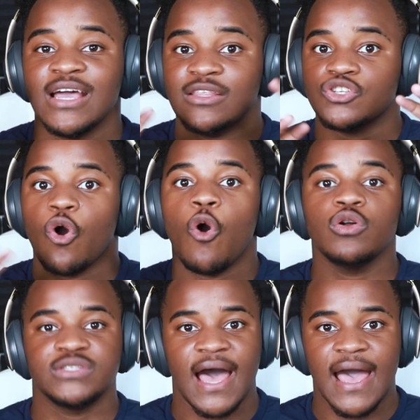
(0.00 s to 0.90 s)
this
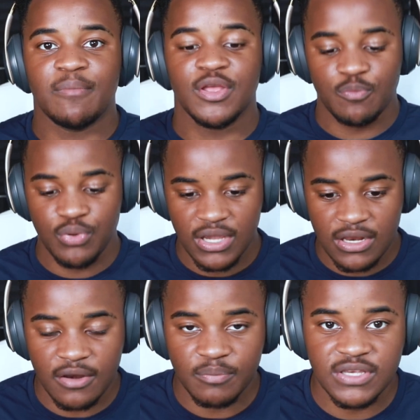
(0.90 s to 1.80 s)
whole time and you're putting
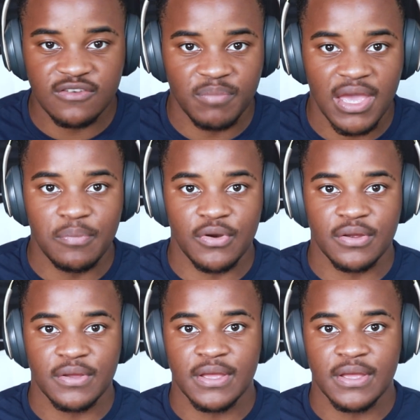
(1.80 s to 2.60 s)
it on a piece of paper.